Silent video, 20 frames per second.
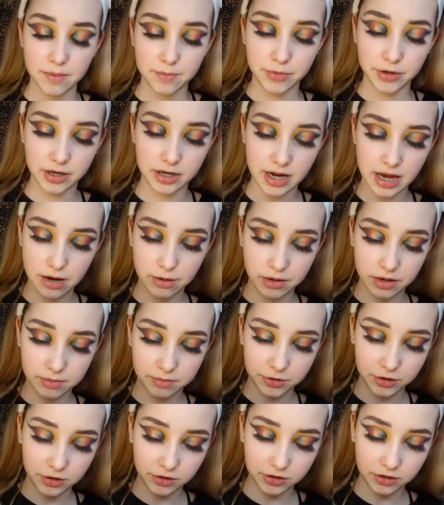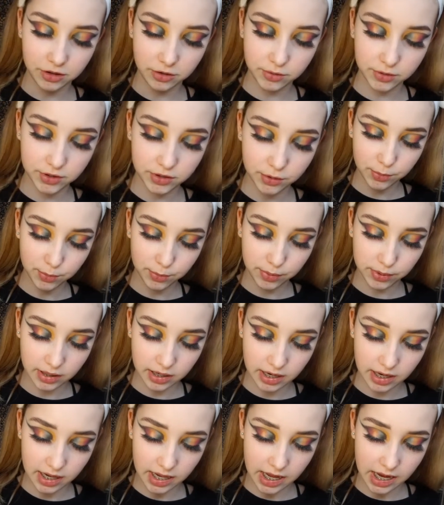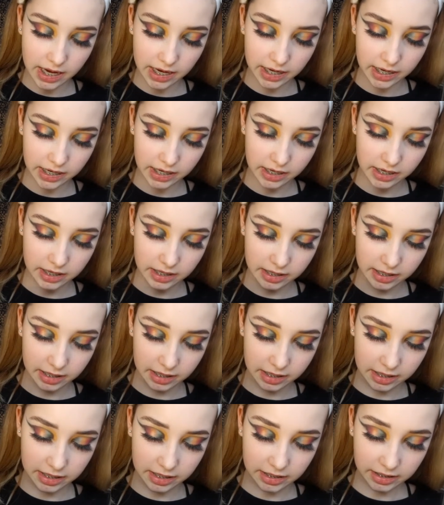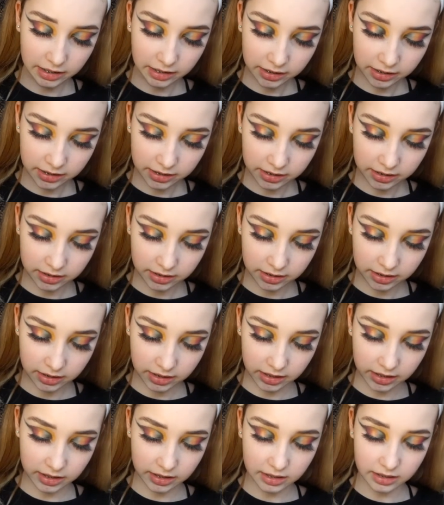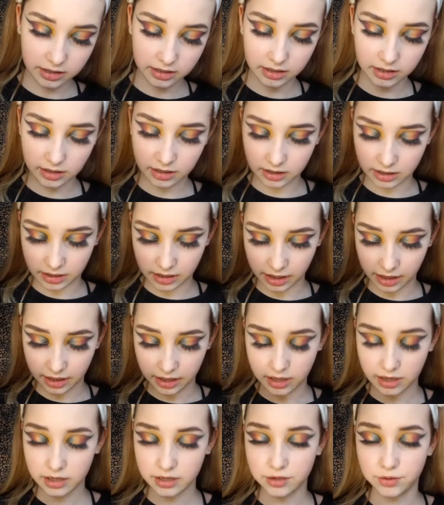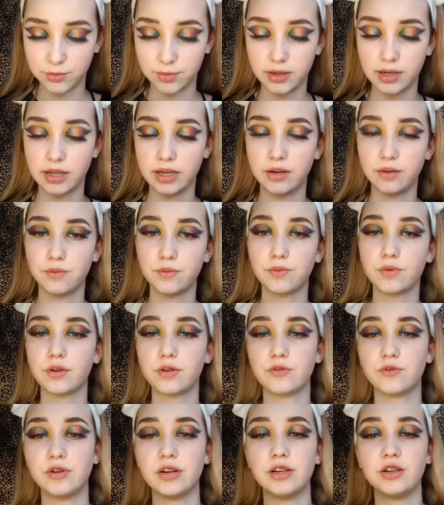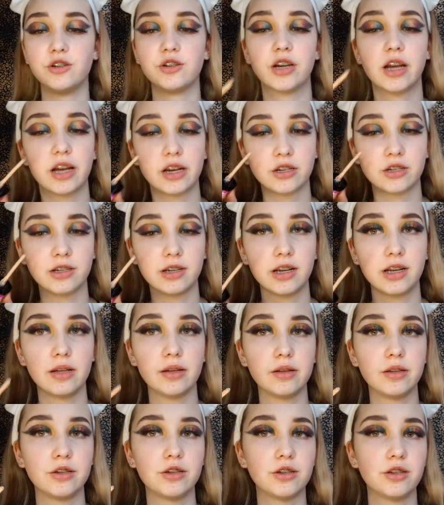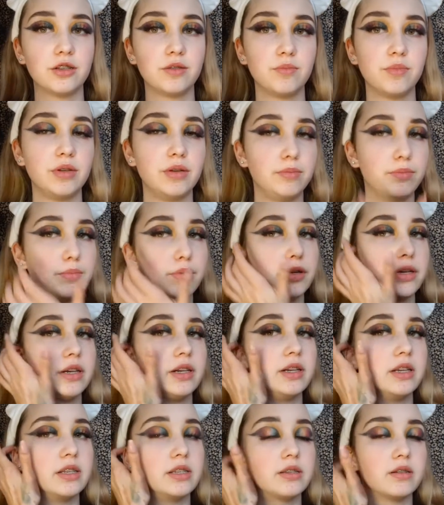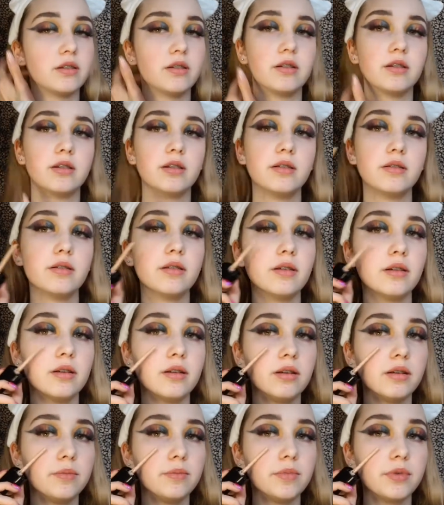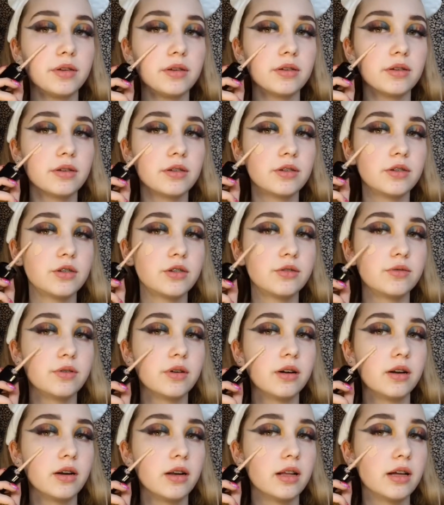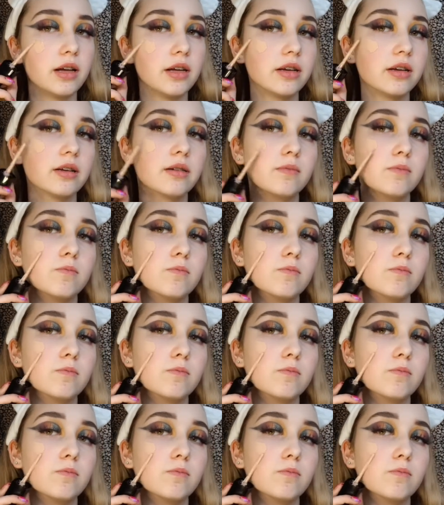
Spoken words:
But now I'm just going apply this, and I think it's really cringe actually just be putting this on. Which I like.